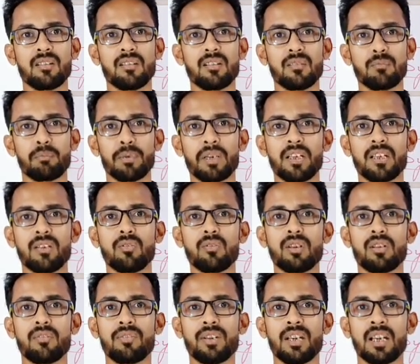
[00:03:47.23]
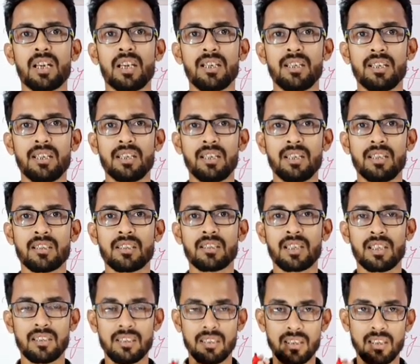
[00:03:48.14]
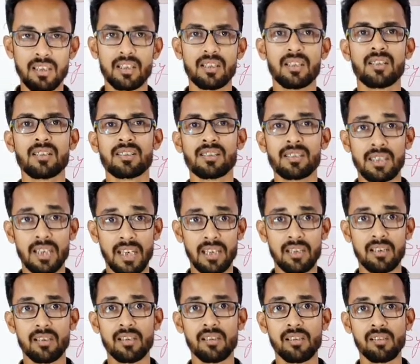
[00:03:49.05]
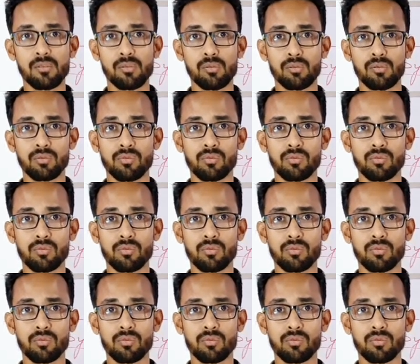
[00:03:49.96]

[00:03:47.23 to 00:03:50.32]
particular variety is considered as standard.